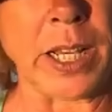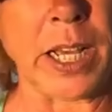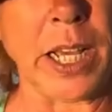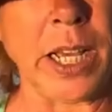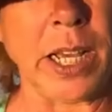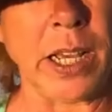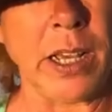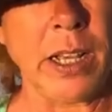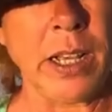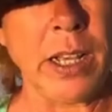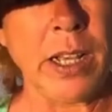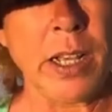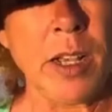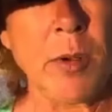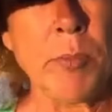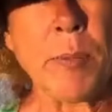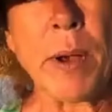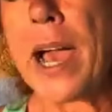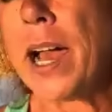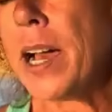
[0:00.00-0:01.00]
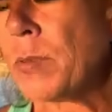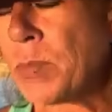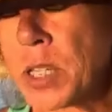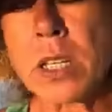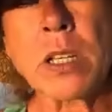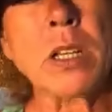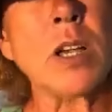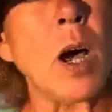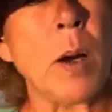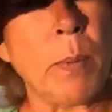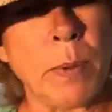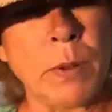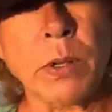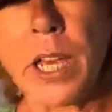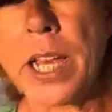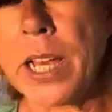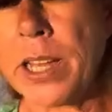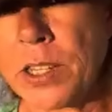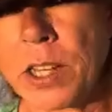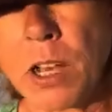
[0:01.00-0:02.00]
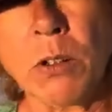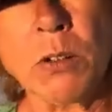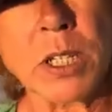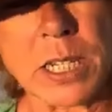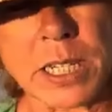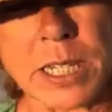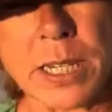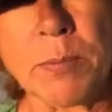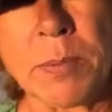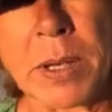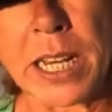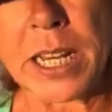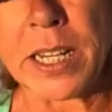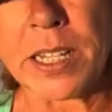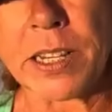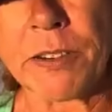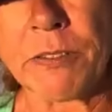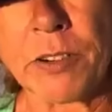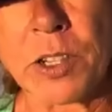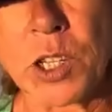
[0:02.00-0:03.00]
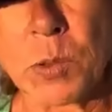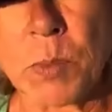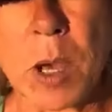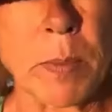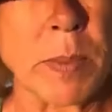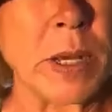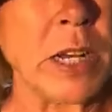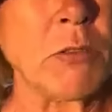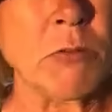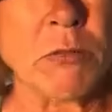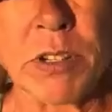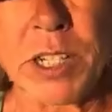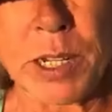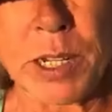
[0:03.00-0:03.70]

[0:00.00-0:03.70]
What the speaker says: it. Perhaps the couple years older did make a difference, but I mean, old